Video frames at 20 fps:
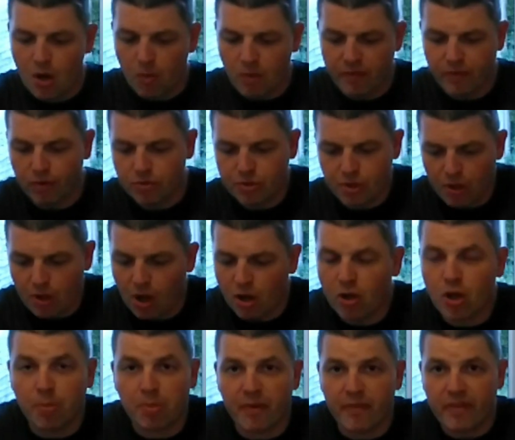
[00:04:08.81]
We've also got
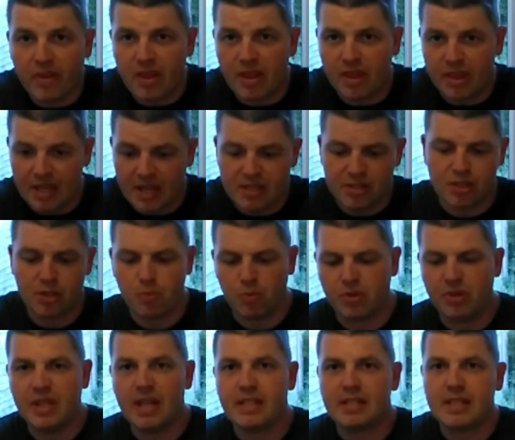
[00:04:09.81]
a couple of other things that you
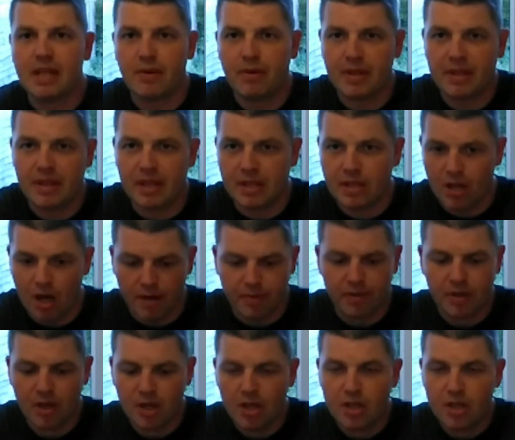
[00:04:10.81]
wouldn't necessarily think of.